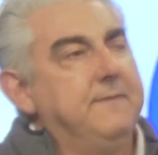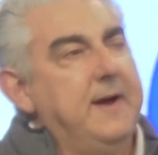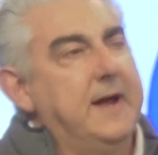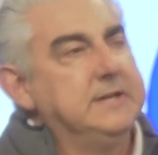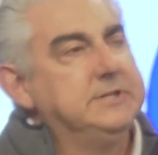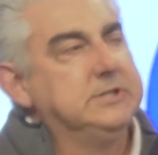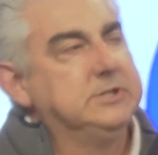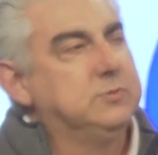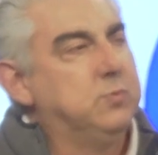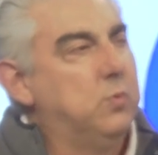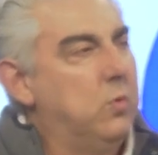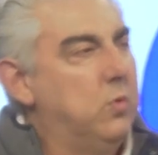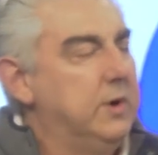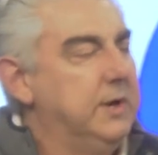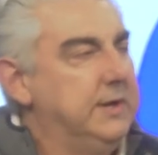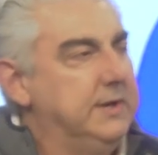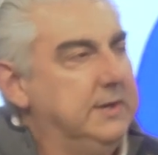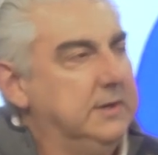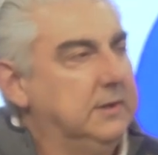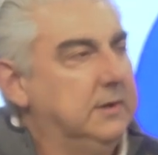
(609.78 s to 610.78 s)
I just
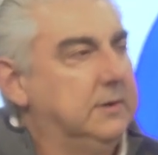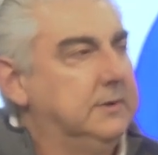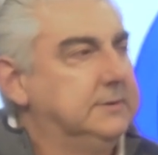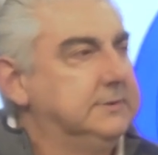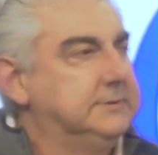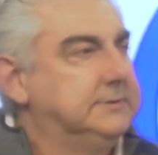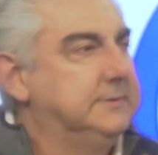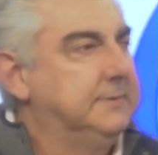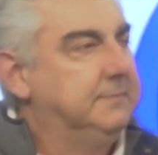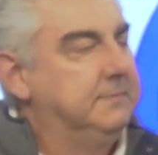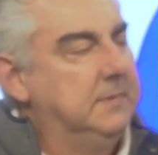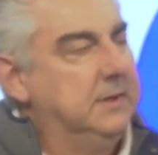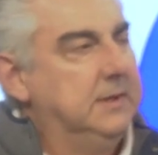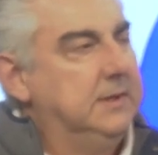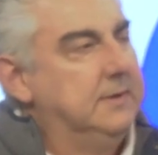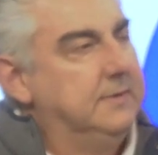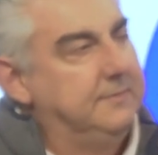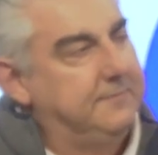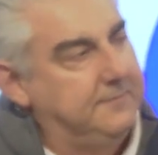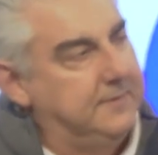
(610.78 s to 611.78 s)
wanted to learn some
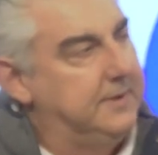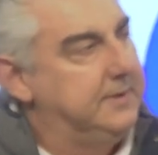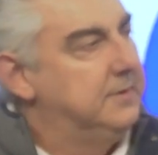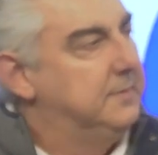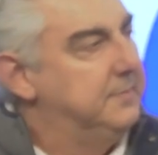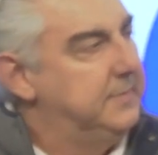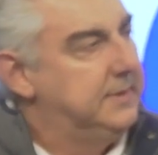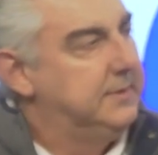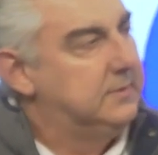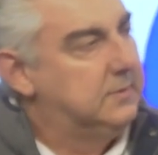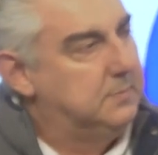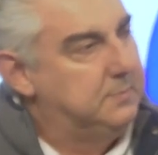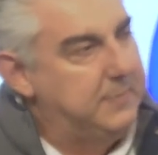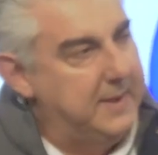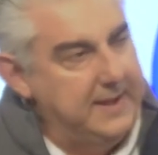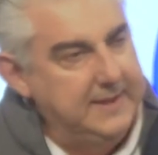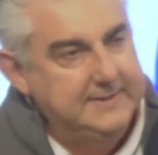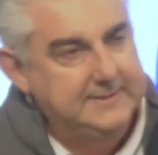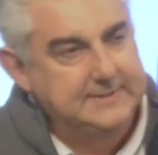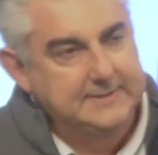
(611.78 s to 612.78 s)
fundamental
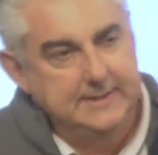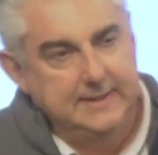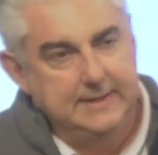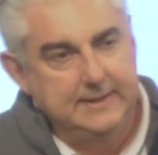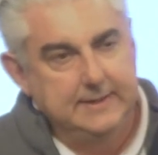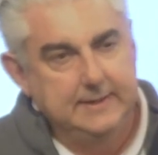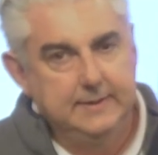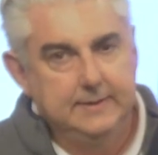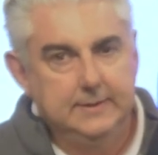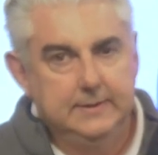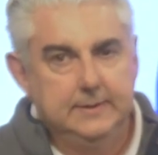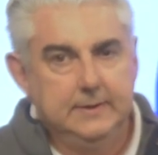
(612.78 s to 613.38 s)
basic